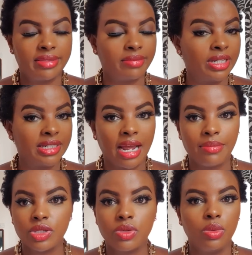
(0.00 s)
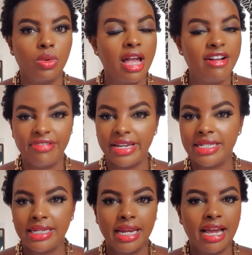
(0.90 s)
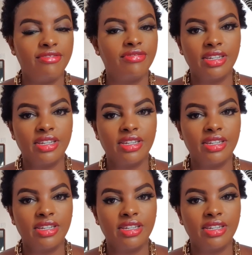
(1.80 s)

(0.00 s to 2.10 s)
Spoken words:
when it comes to finding love,